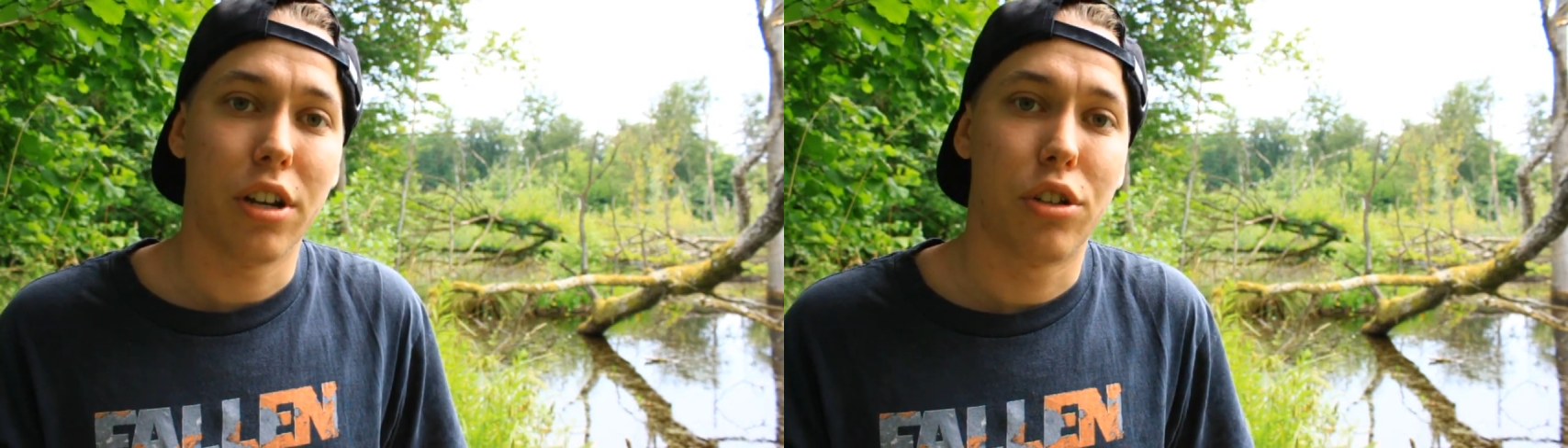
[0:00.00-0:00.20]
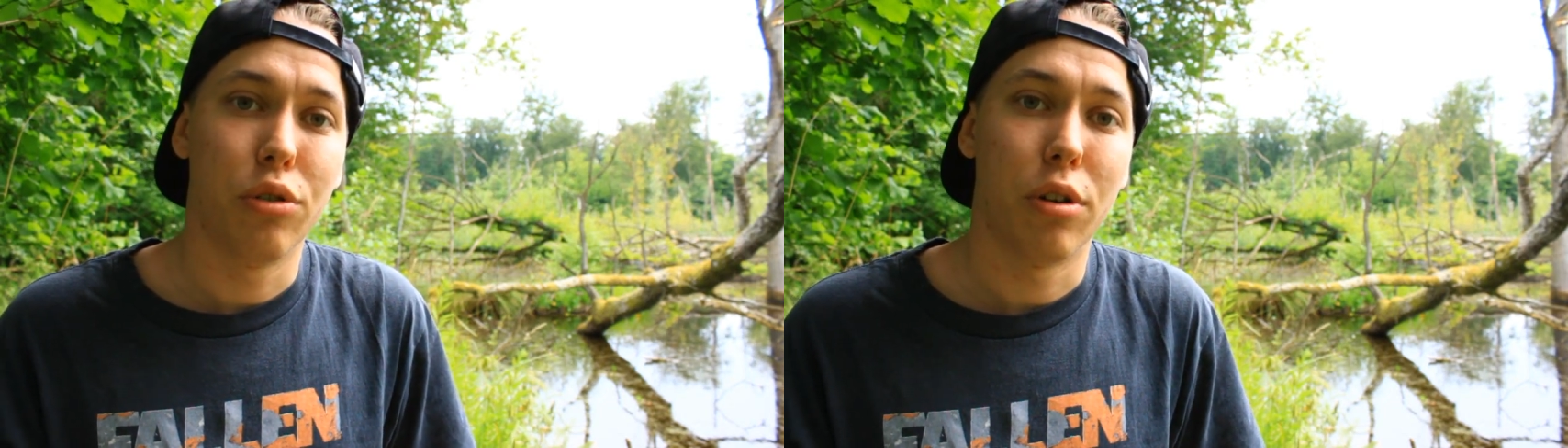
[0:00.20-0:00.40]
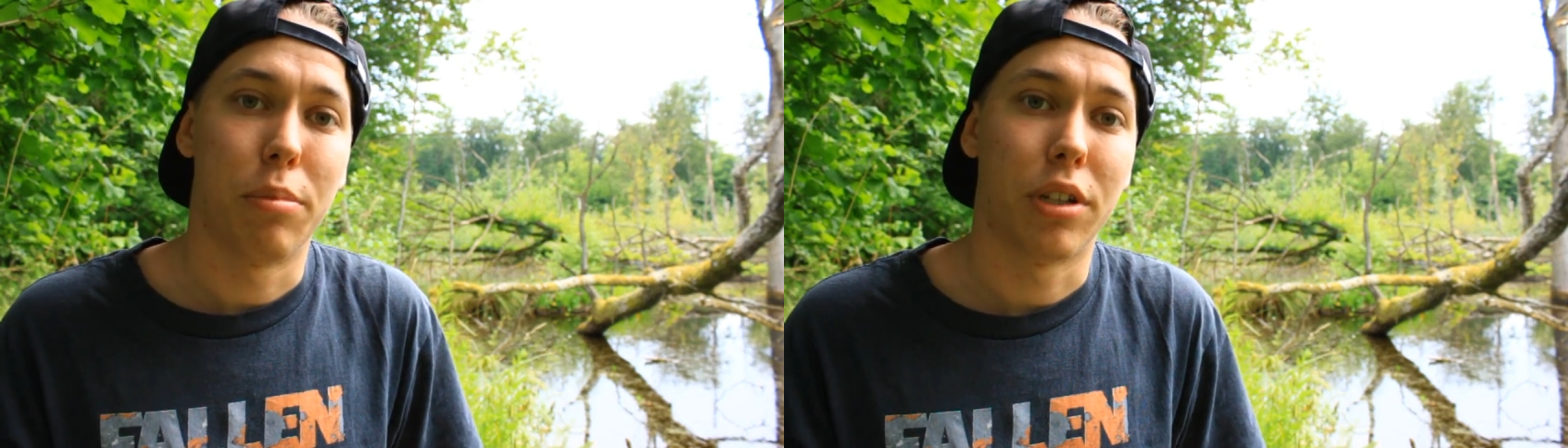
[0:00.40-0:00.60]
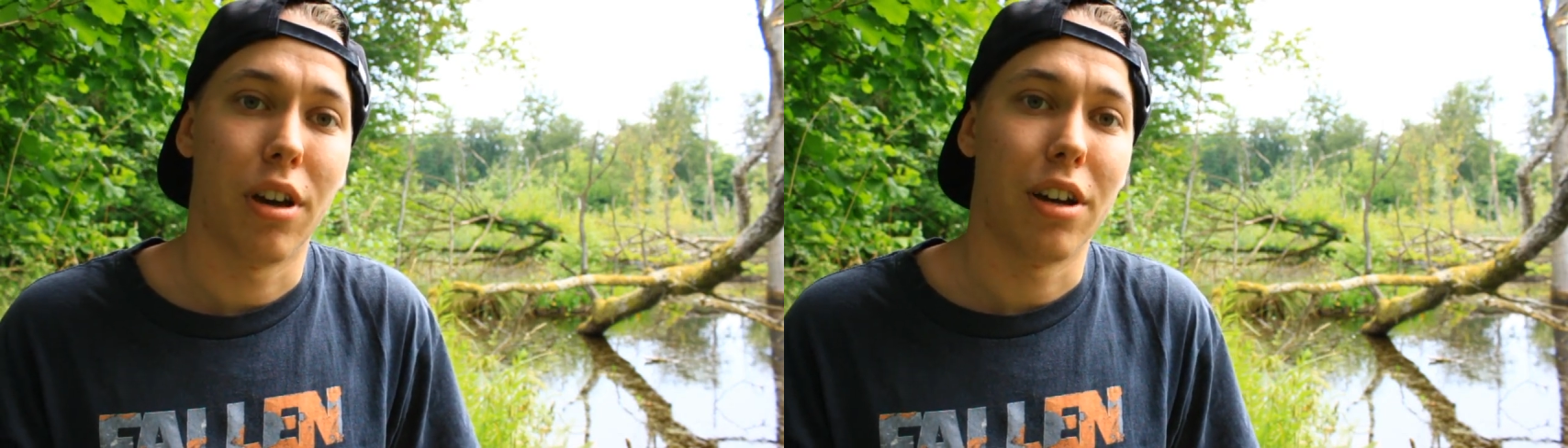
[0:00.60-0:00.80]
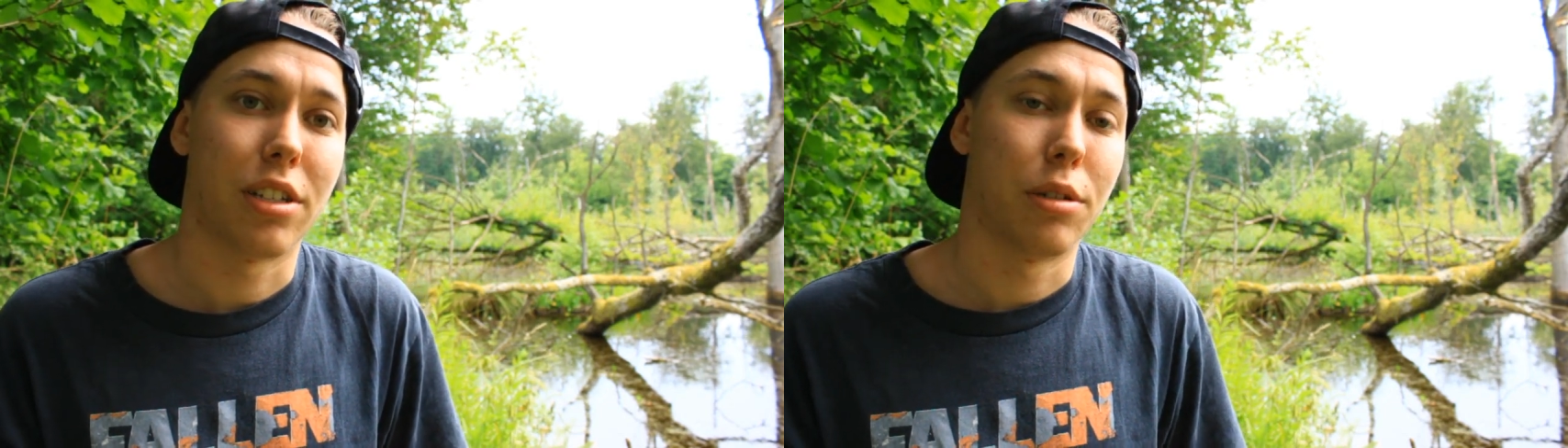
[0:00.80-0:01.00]
Jonny do it
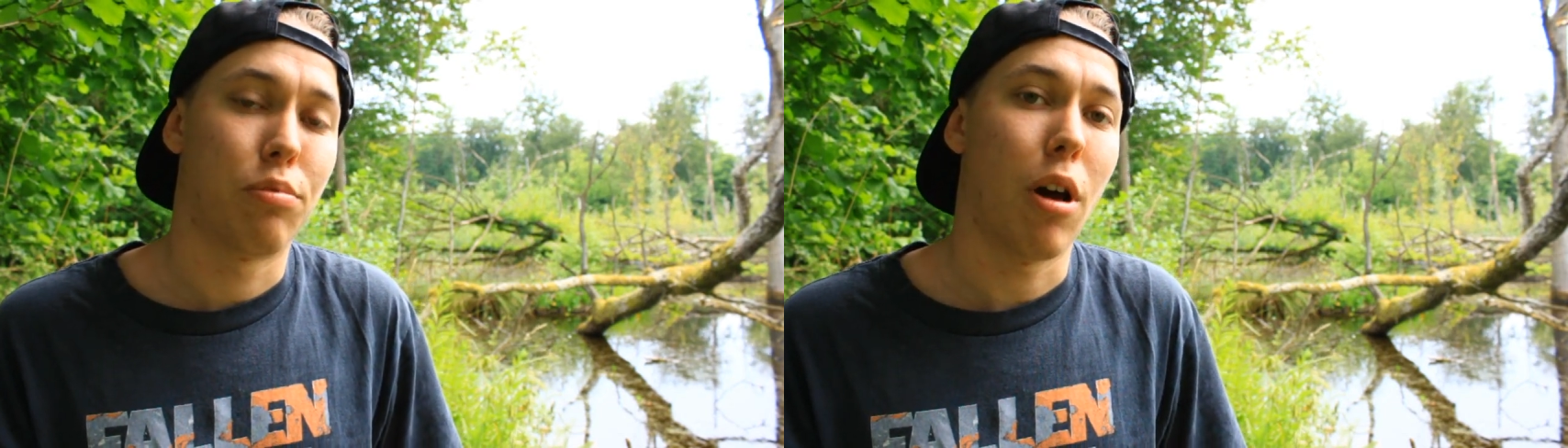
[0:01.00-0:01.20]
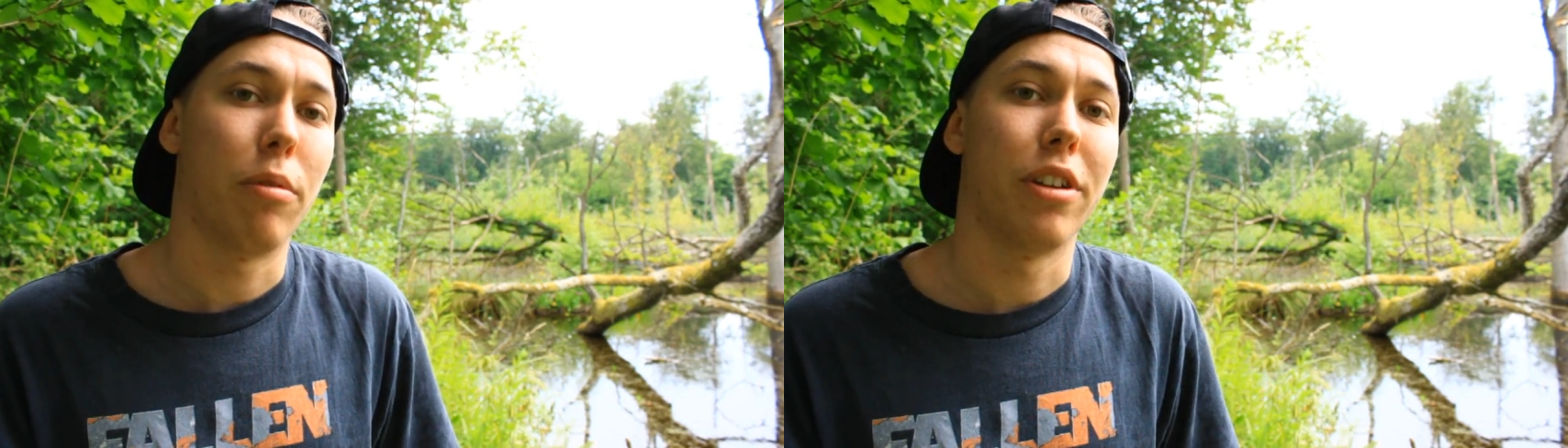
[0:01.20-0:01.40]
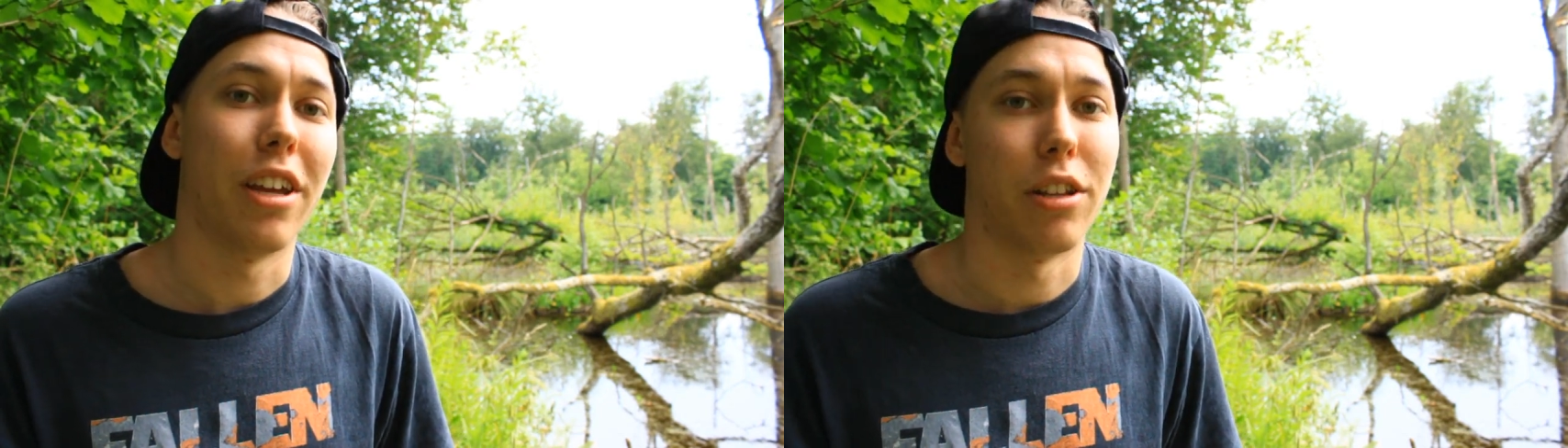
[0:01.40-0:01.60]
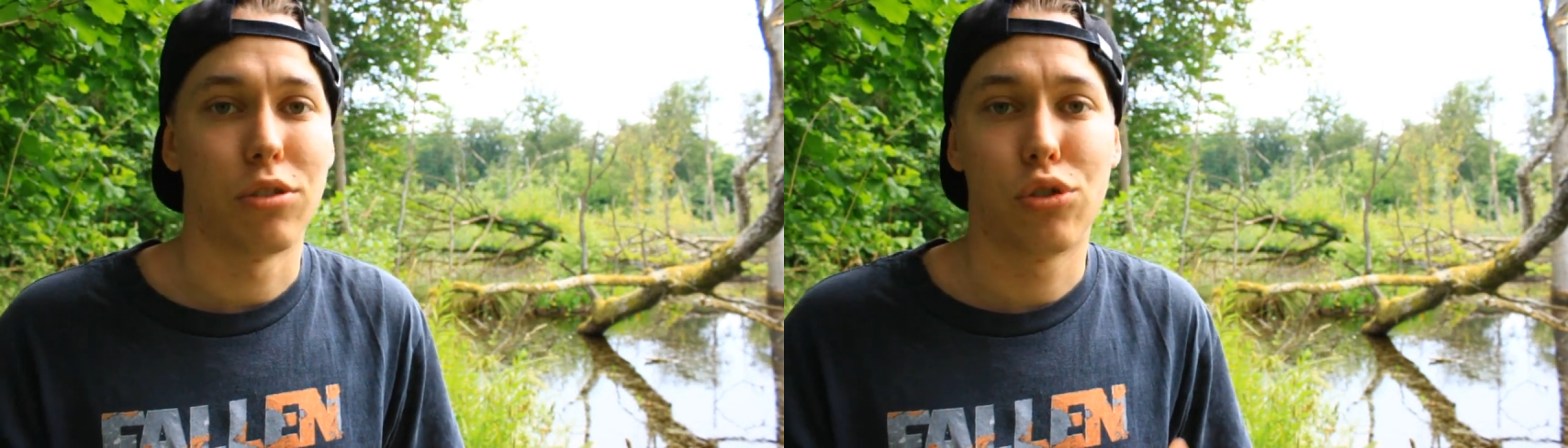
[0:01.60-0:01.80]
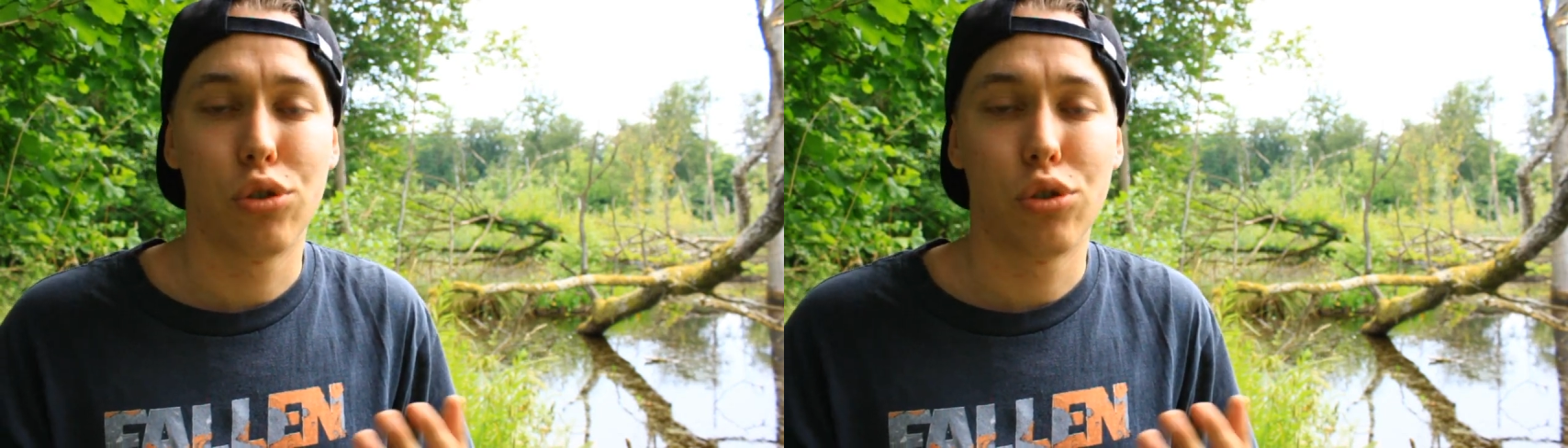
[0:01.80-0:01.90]
because it's probably a